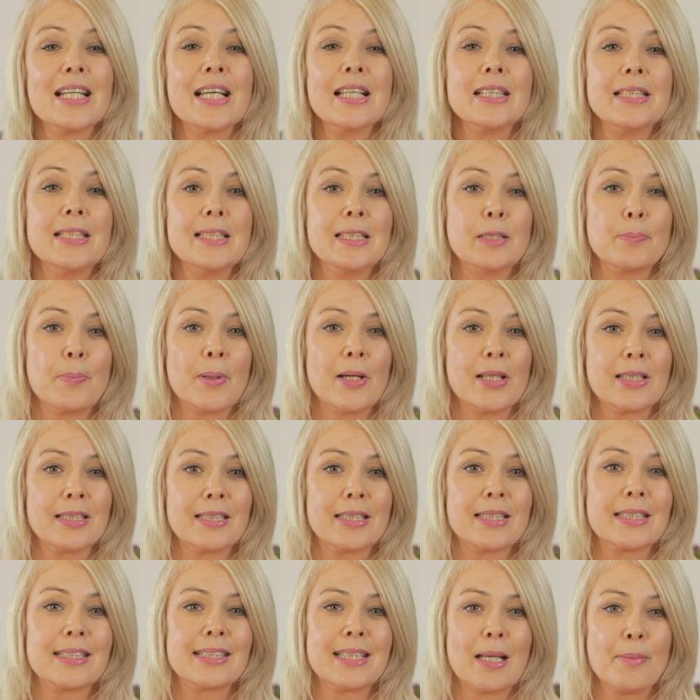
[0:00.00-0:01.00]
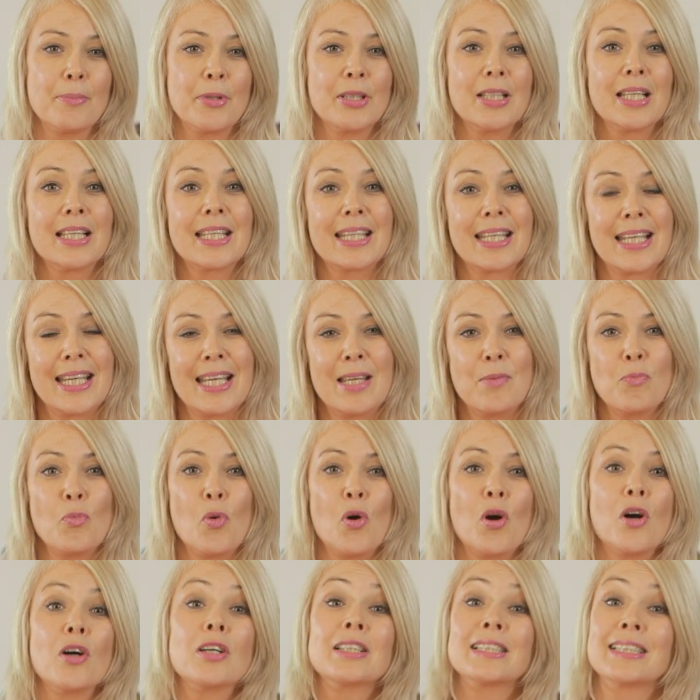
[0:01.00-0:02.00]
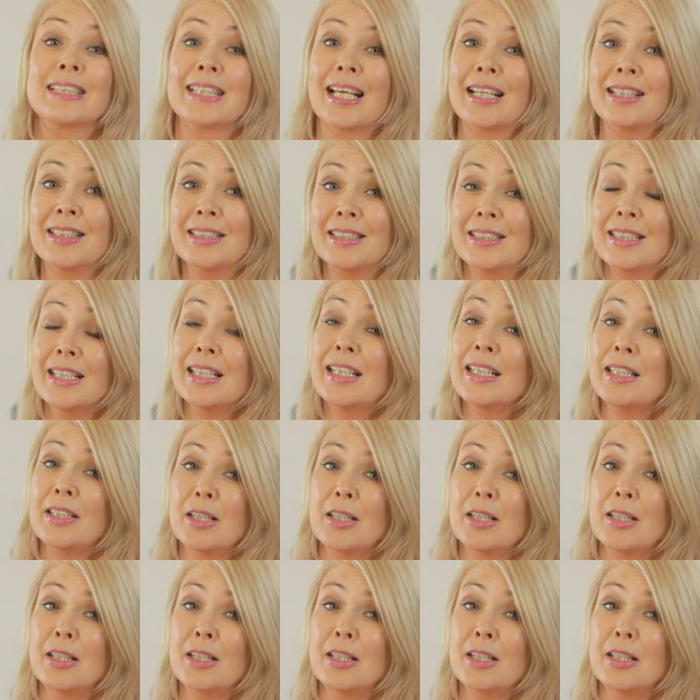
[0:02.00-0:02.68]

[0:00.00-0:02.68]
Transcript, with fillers: lightly spiced salmon and quinoa salad.